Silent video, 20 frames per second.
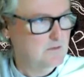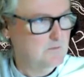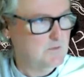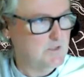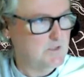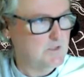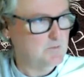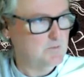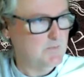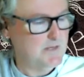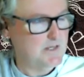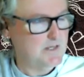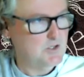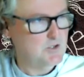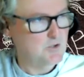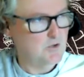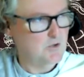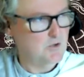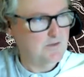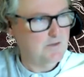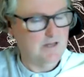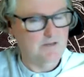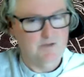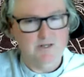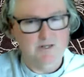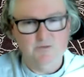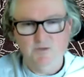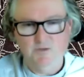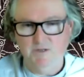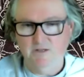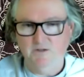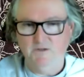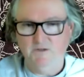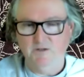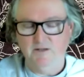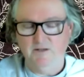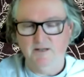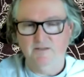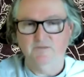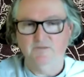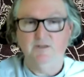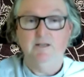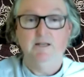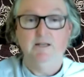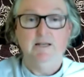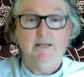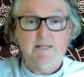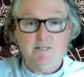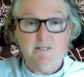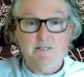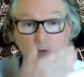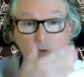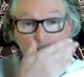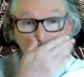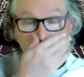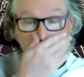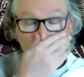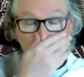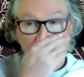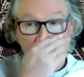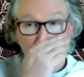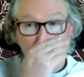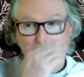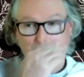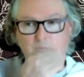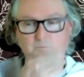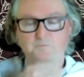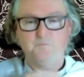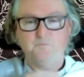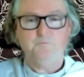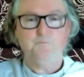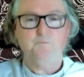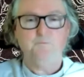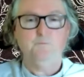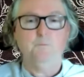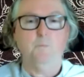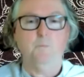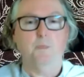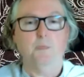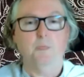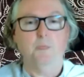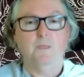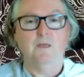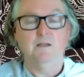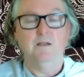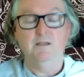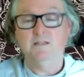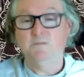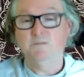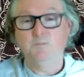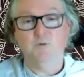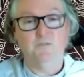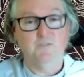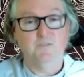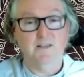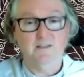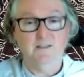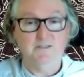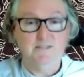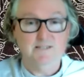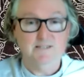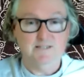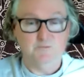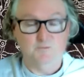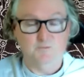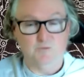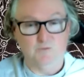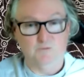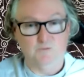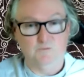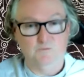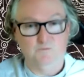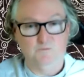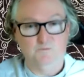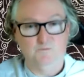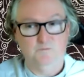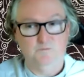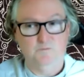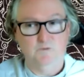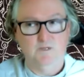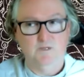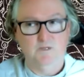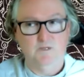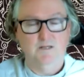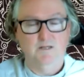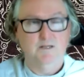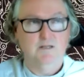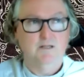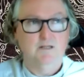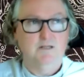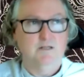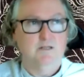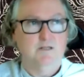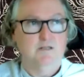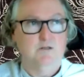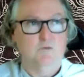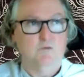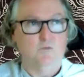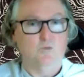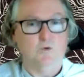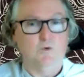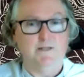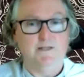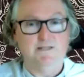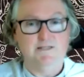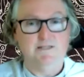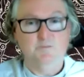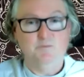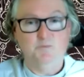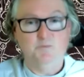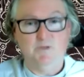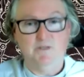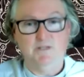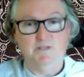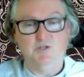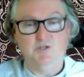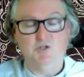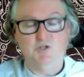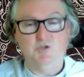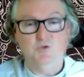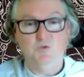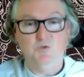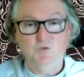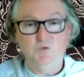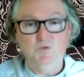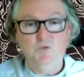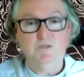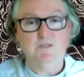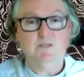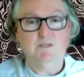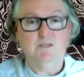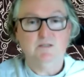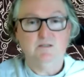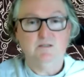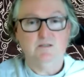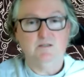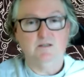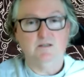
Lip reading: Just making sure I've covered everything I think I have. So it's profoundly simple. We simply choose